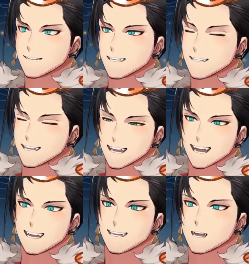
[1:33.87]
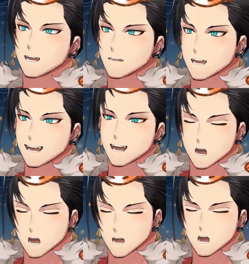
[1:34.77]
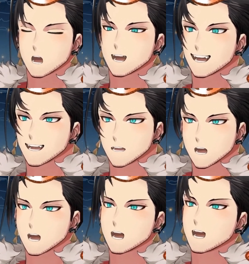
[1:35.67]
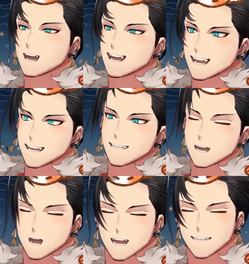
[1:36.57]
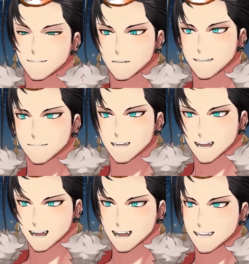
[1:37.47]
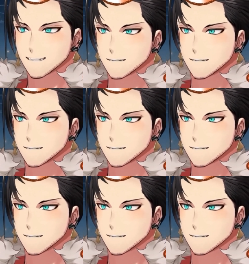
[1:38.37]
The last thing you'd want in your Burger King burger is someone's foot fungus,